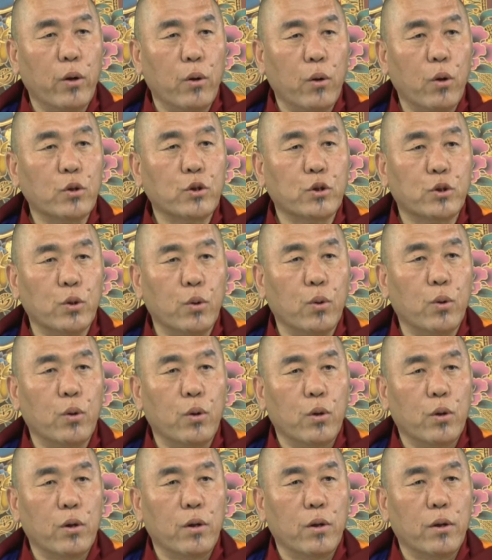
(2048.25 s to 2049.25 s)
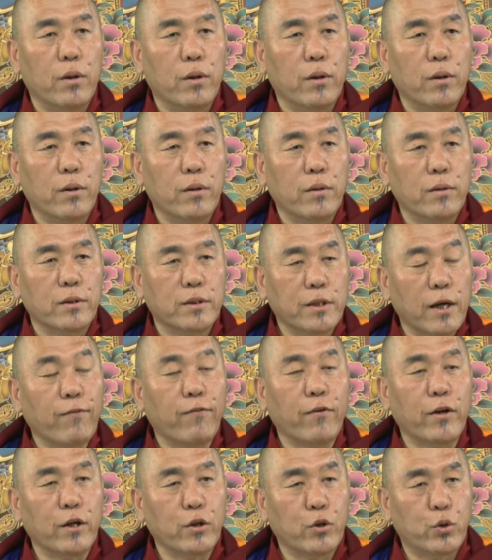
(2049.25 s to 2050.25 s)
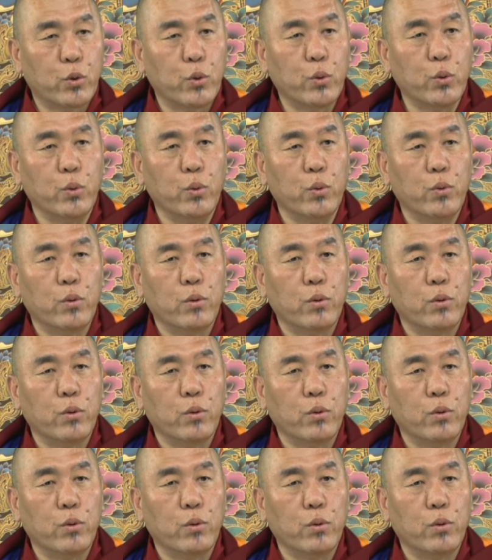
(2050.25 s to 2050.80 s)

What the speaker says: also suffering through